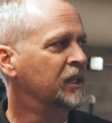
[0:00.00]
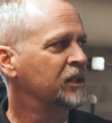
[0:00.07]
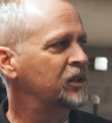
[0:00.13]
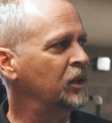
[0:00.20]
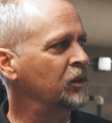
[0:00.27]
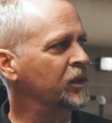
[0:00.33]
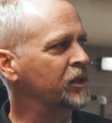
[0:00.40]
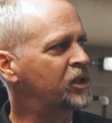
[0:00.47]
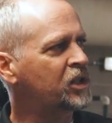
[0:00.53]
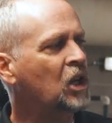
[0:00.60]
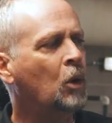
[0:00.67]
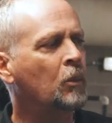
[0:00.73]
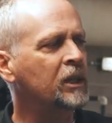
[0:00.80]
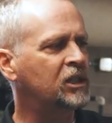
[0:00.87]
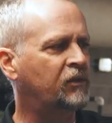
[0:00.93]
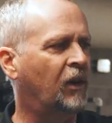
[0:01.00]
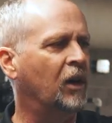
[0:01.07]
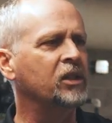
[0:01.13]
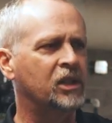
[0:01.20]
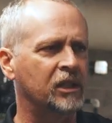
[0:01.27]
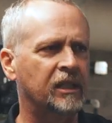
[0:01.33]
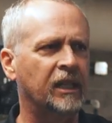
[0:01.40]
So there's so much
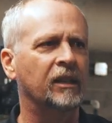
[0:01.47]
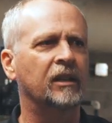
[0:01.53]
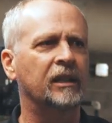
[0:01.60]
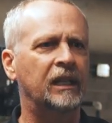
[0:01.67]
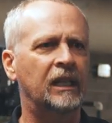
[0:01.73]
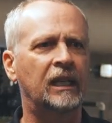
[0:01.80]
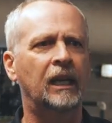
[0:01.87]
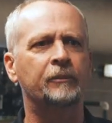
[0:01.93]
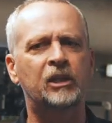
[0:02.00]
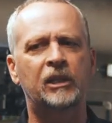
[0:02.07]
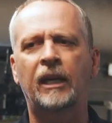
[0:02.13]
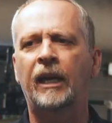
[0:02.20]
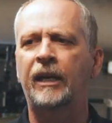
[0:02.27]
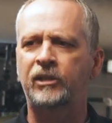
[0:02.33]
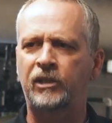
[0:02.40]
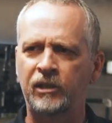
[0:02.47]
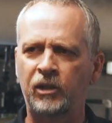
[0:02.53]
versatility in MCS,